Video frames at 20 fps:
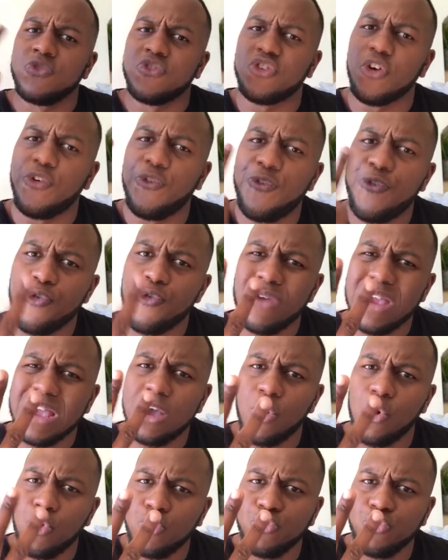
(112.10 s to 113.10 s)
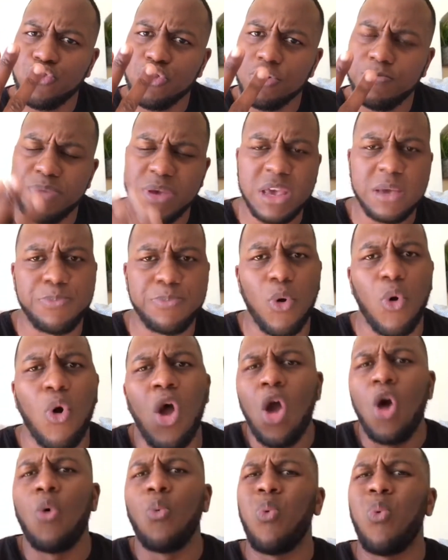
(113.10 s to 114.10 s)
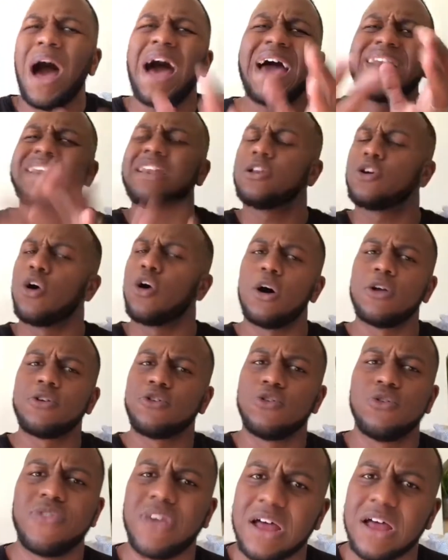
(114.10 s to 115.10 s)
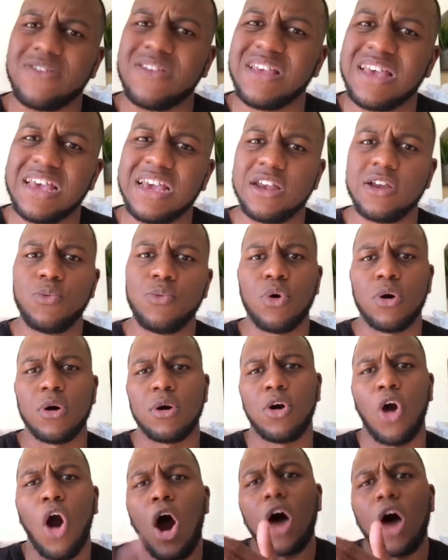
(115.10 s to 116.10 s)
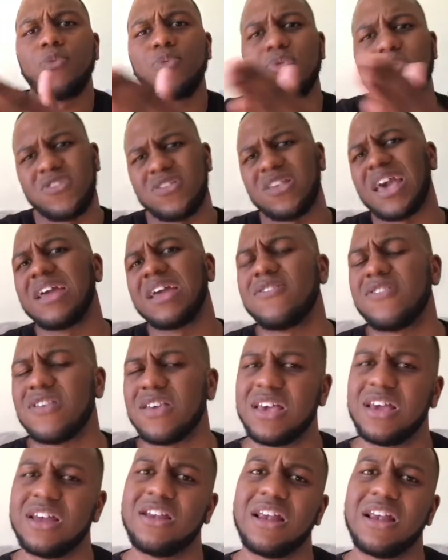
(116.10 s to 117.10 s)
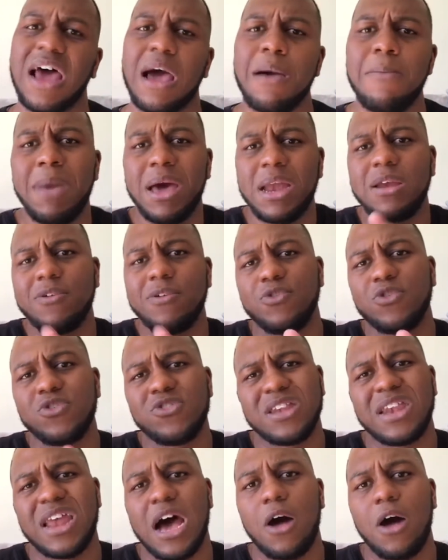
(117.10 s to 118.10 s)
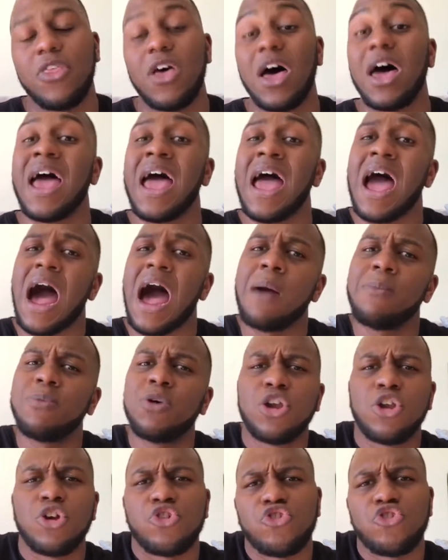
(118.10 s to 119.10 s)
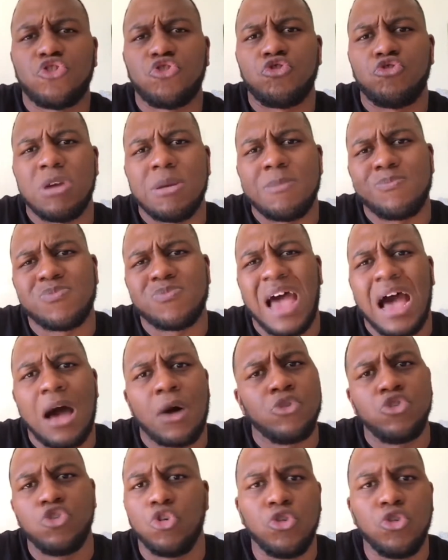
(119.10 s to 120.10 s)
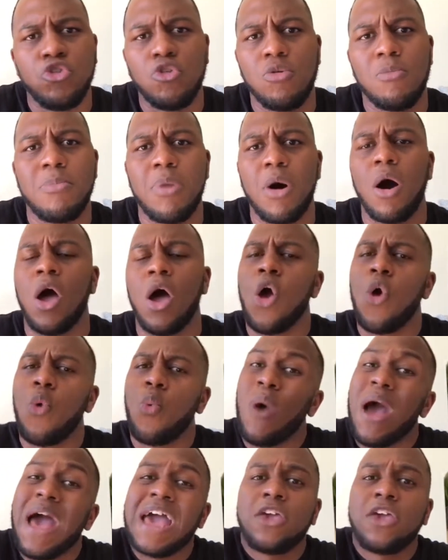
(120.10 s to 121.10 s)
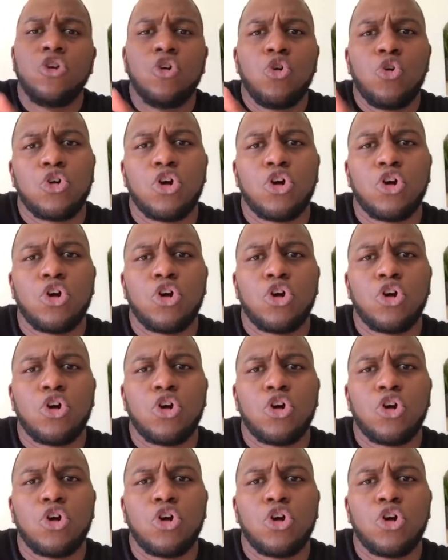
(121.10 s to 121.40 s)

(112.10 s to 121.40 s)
to 300 people. Why did God do that to Gideon? Well, God was saying to Gideon, like many of us now, that I'm going to strip down your number. Where you're